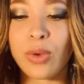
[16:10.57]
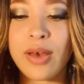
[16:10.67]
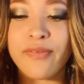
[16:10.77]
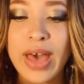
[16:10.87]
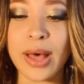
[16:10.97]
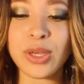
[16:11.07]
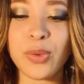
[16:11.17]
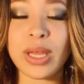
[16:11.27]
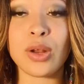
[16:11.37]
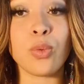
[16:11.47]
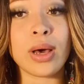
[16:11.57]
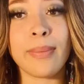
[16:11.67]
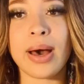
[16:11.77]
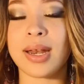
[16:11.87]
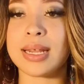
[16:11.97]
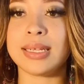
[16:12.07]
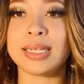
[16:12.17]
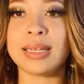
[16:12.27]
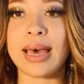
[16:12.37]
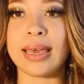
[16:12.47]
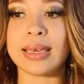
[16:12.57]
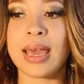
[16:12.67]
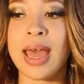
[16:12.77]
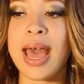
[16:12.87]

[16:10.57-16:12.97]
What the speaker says: evaluated what about it I didn't like,